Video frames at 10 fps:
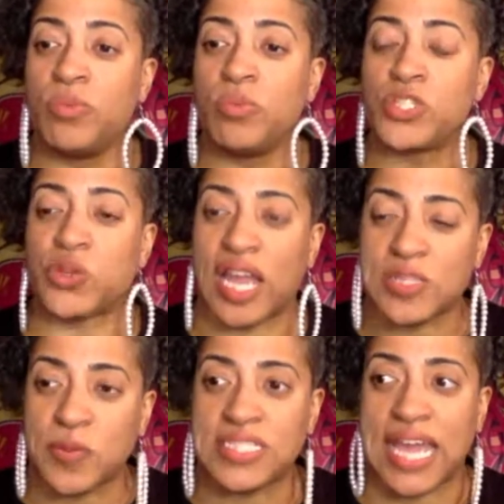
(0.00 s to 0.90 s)

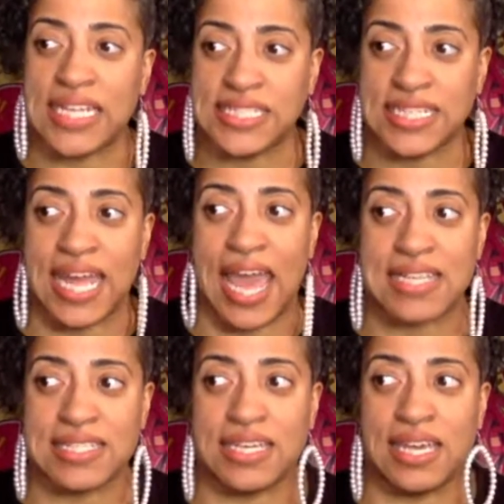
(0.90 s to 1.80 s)
Transportation, as
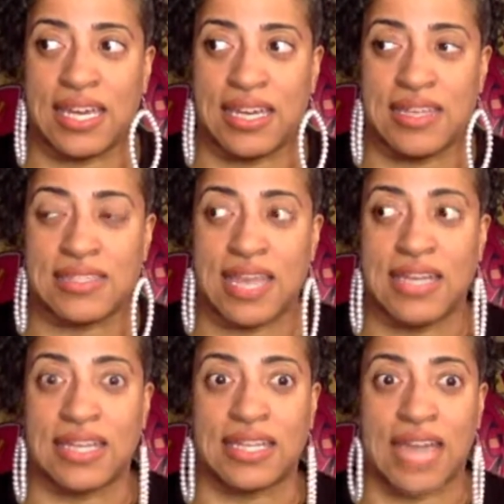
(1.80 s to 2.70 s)
it is in a
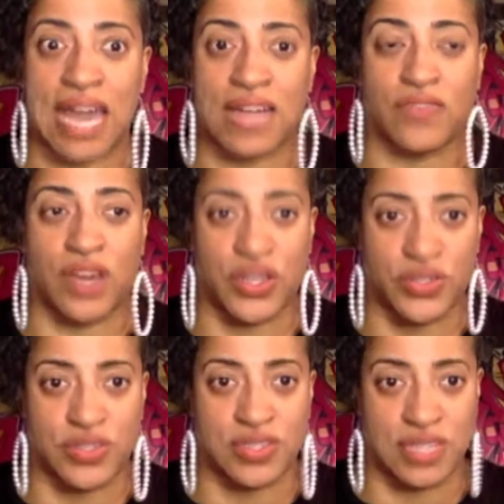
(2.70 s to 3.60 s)
lot of other
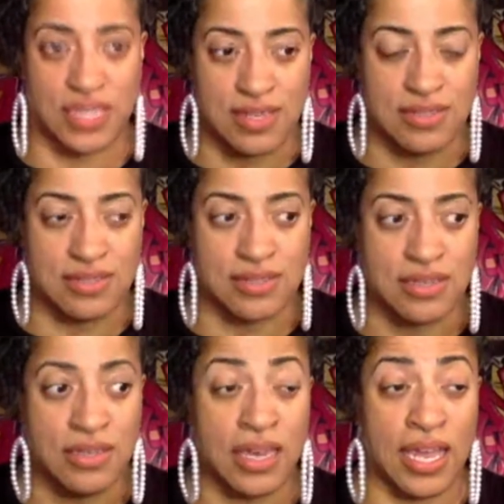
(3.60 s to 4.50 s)
cities,
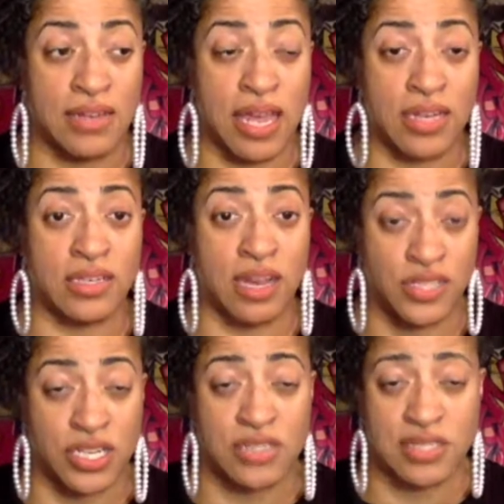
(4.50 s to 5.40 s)

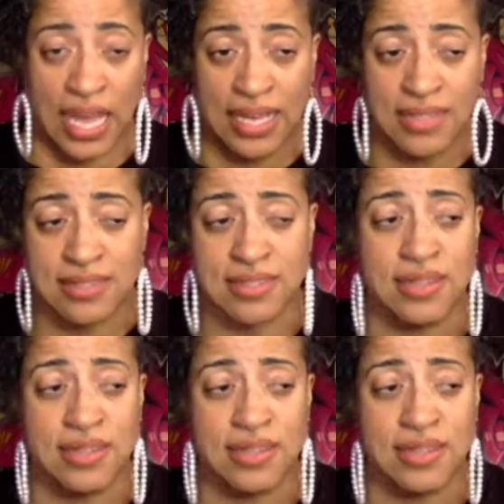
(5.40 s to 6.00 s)
in states,